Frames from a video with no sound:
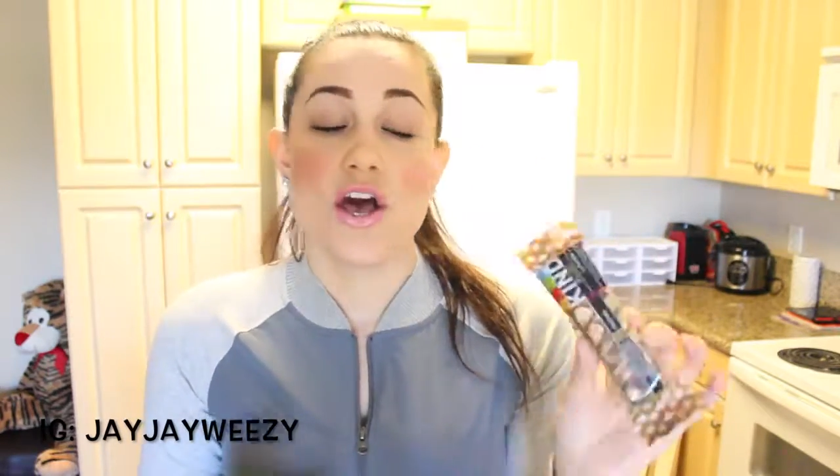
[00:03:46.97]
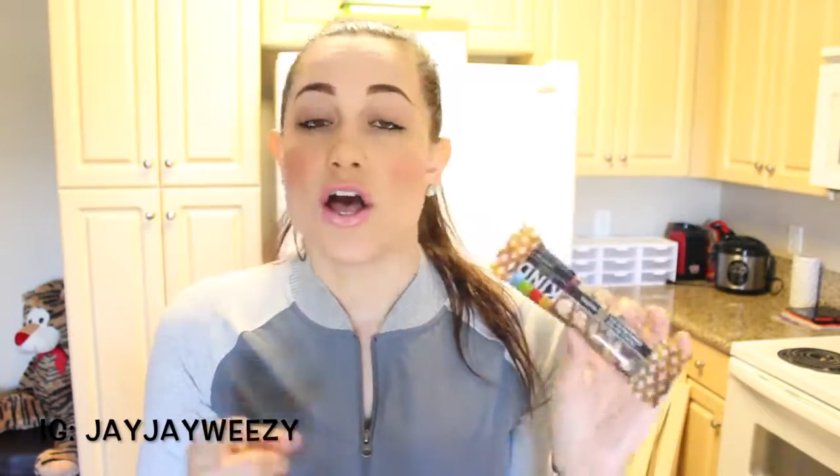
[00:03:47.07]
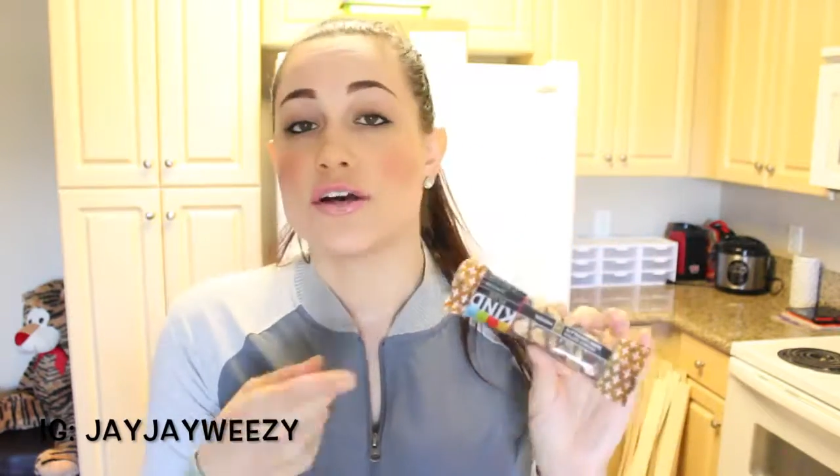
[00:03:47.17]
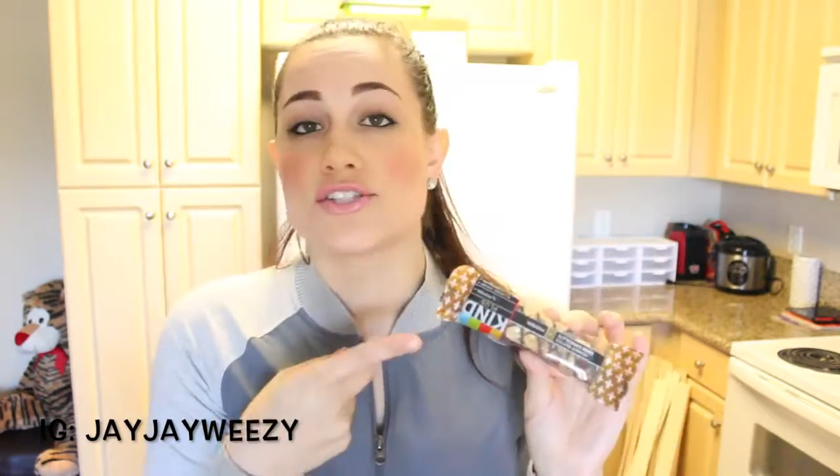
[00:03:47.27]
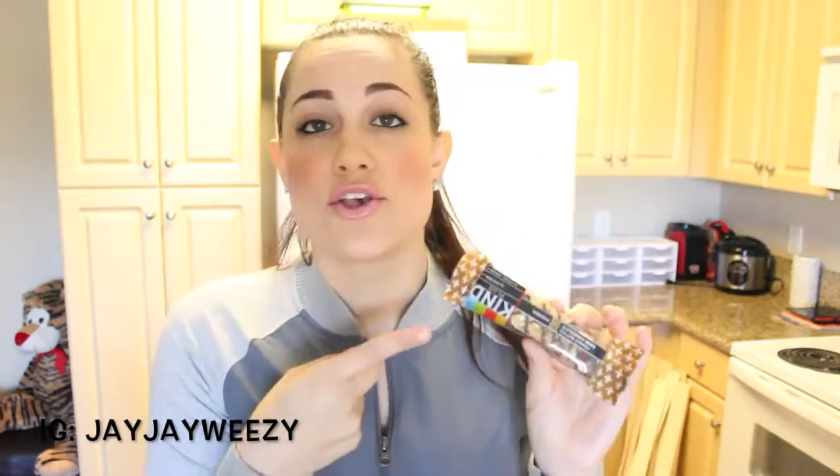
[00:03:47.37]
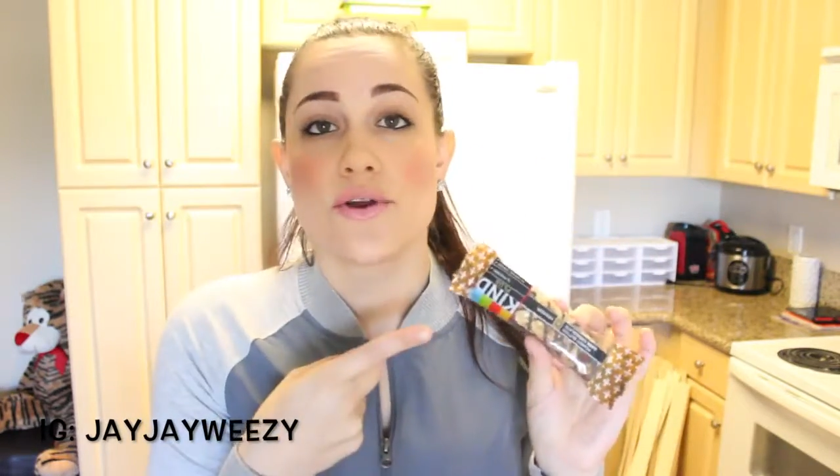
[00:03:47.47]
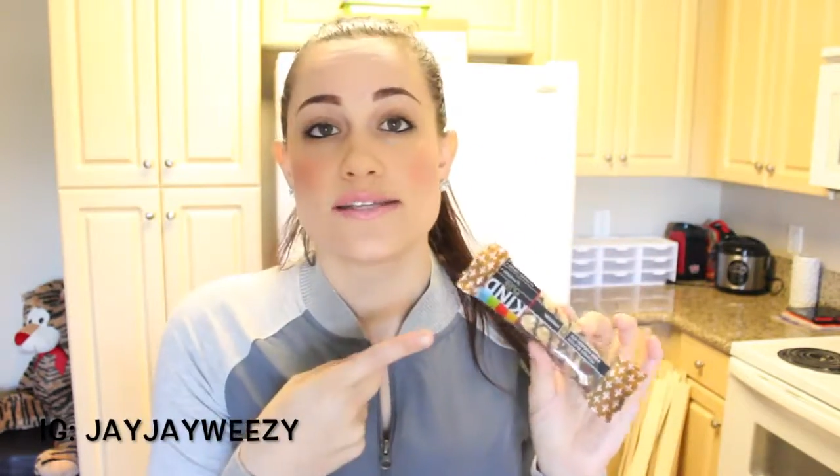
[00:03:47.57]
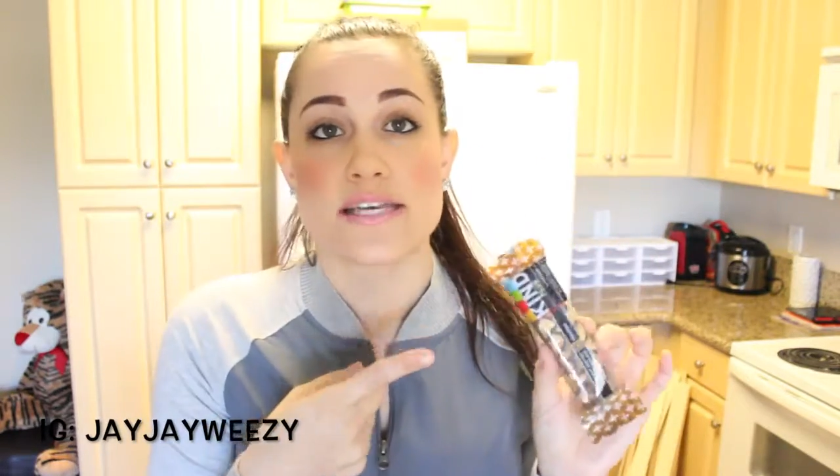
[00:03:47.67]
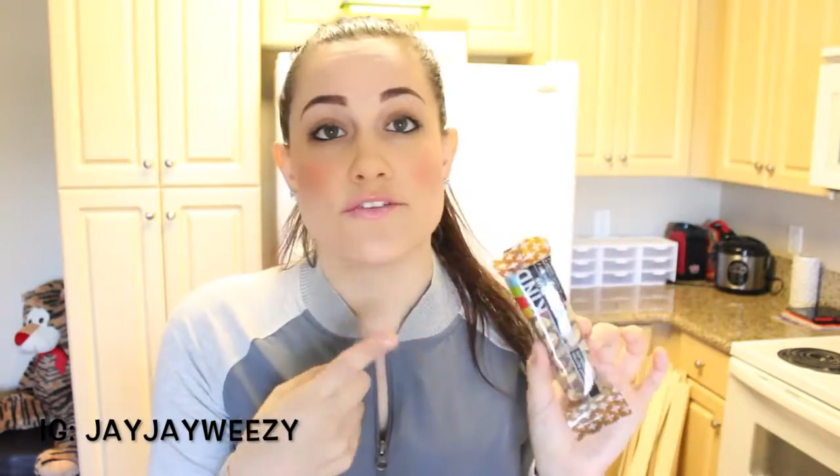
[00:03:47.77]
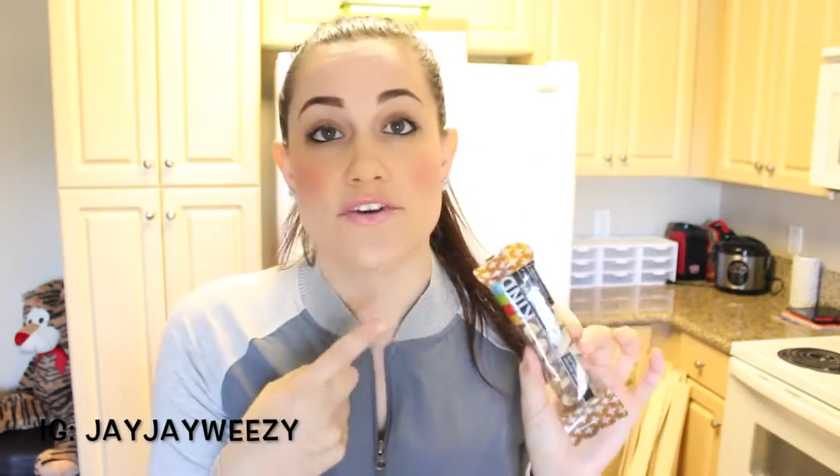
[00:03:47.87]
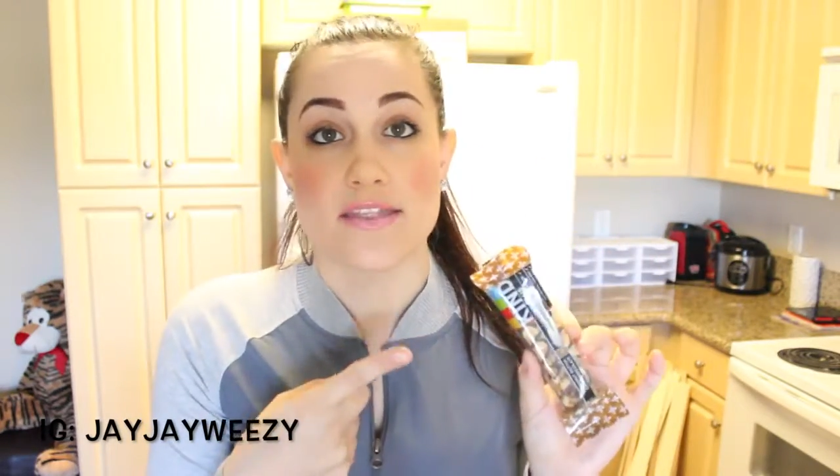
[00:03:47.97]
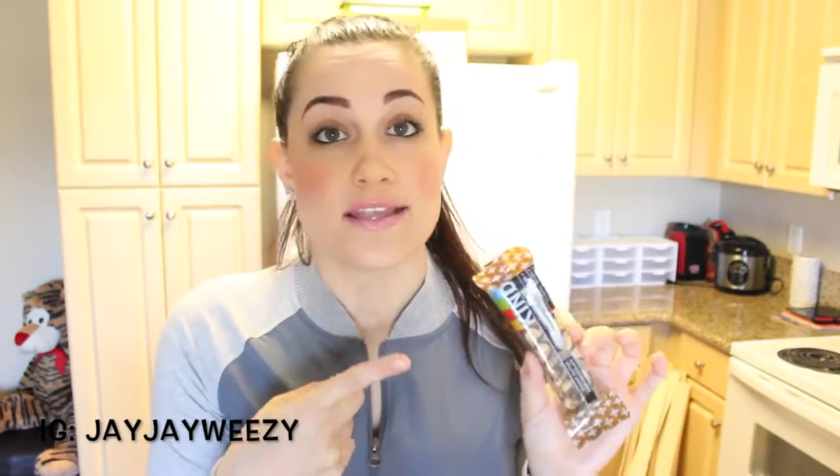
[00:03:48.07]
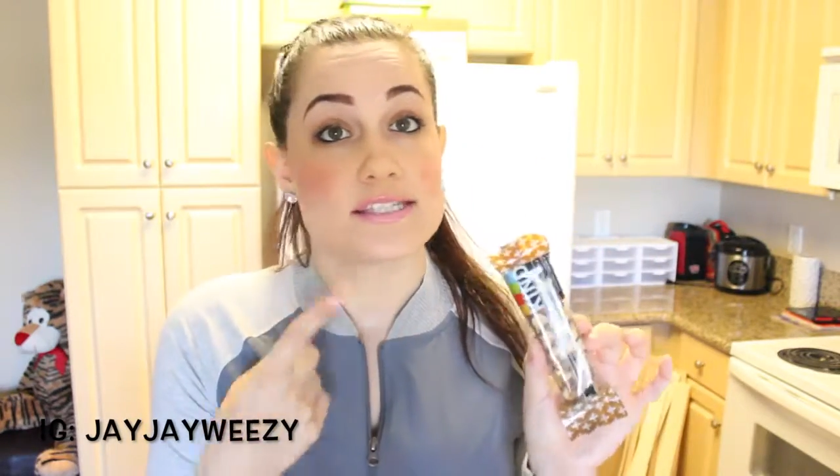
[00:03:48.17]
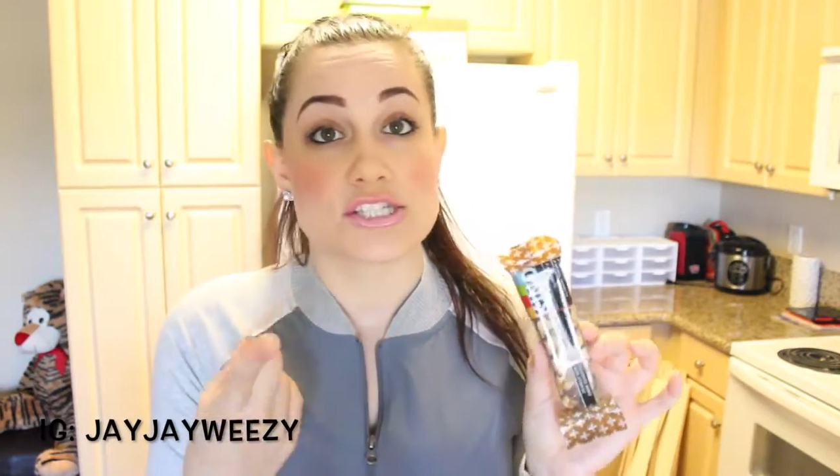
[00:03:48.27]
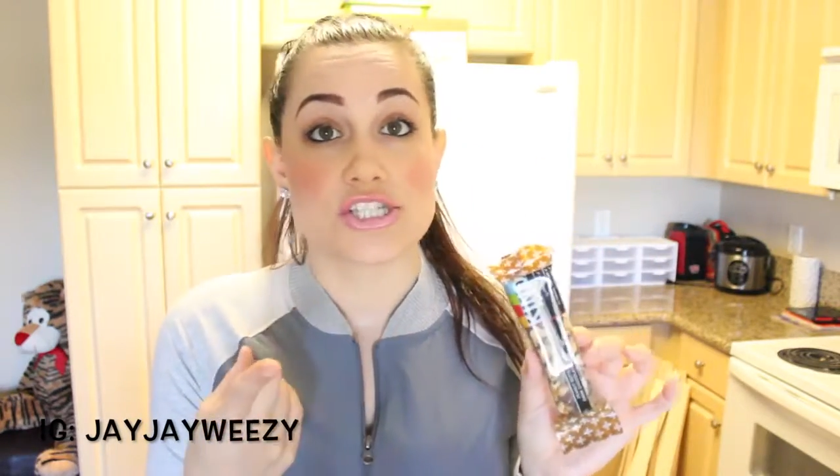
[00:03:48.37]
Also, you guys can find
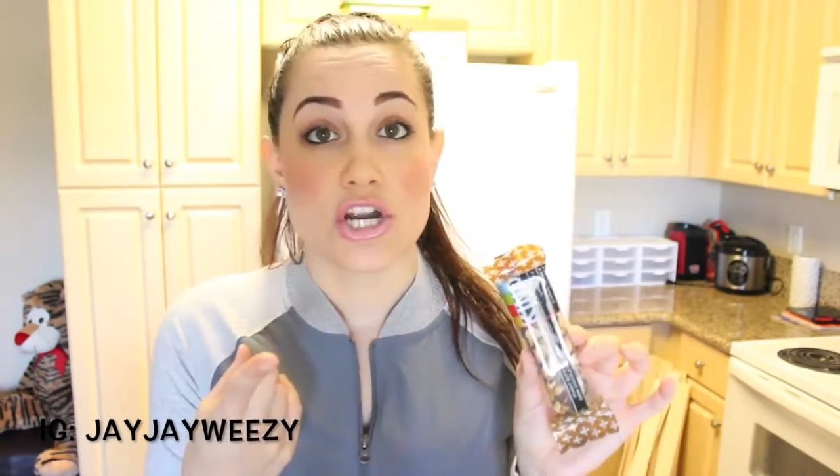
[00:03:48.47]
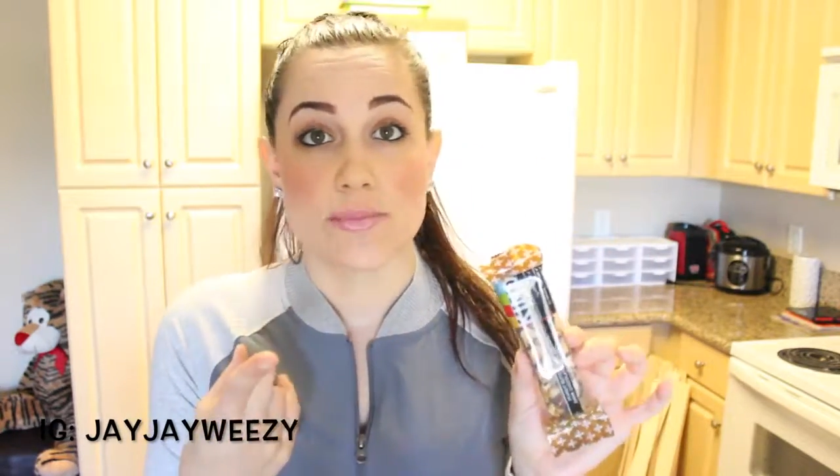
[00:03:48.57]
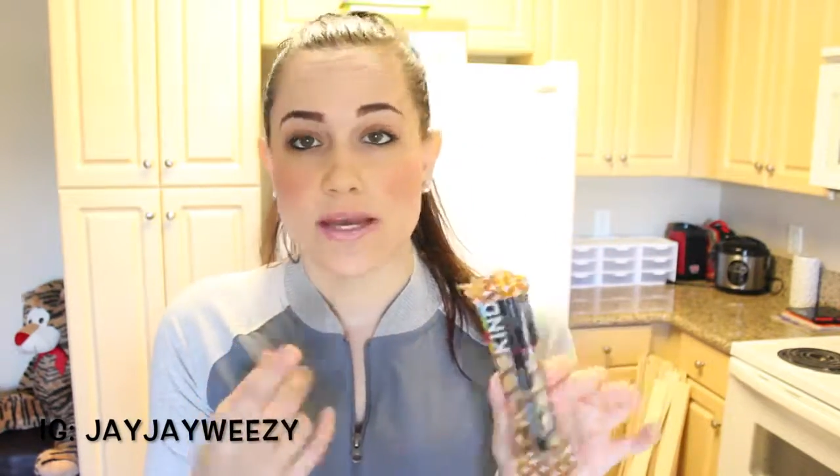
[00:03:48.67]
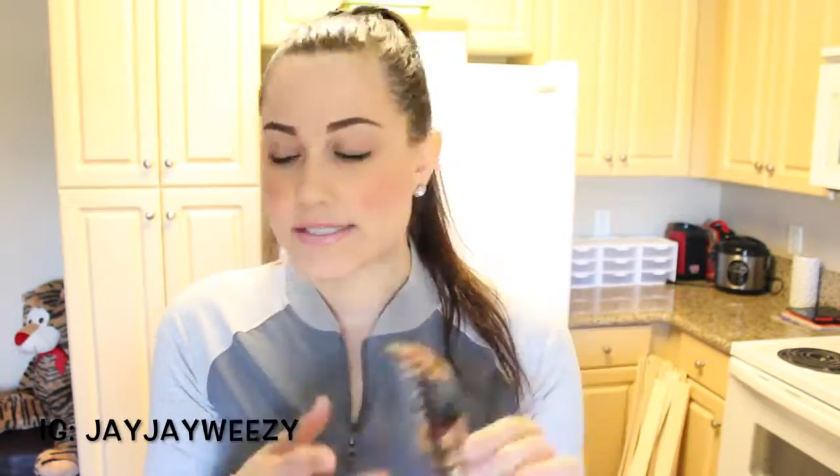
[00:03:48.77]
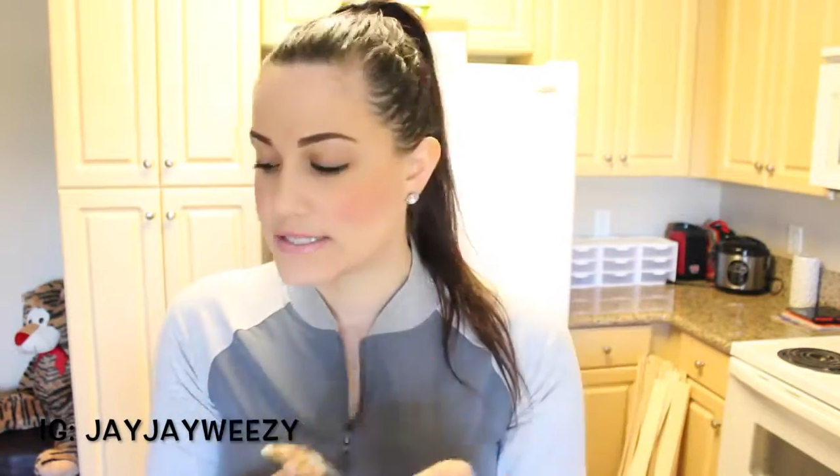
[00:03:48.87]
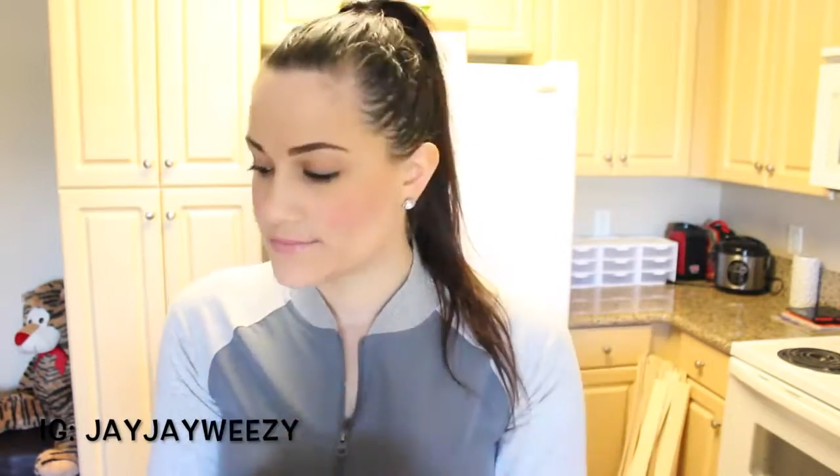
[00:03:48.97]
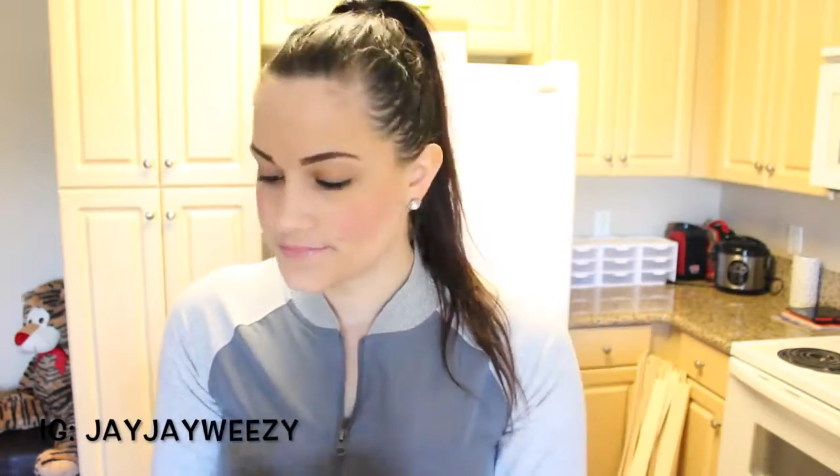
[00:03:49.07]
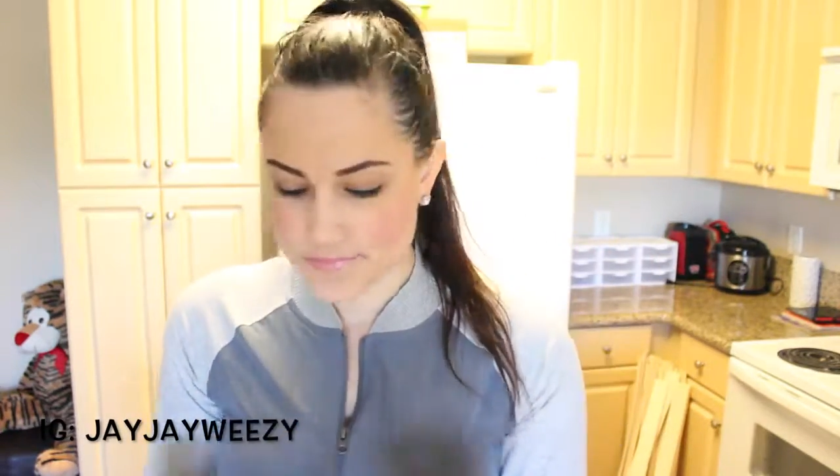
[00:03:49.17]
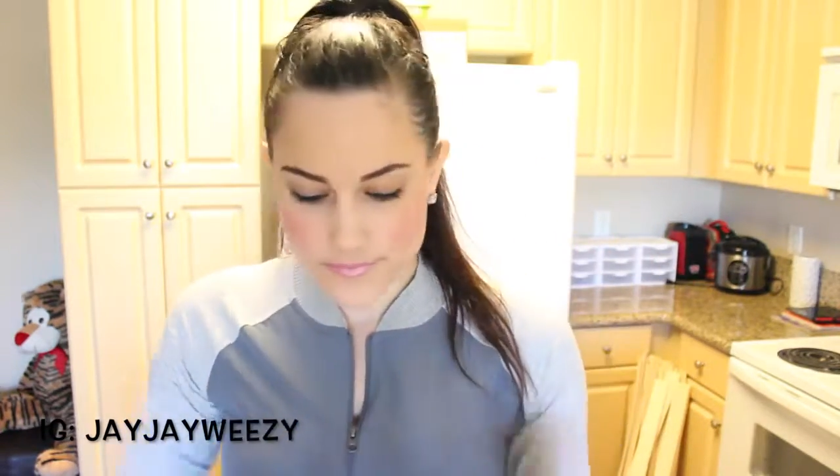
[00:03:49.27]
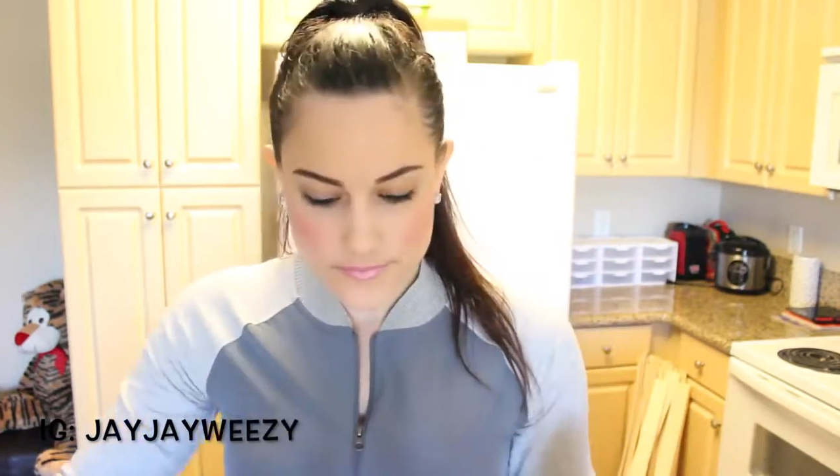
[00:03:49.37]
these at Starbucks.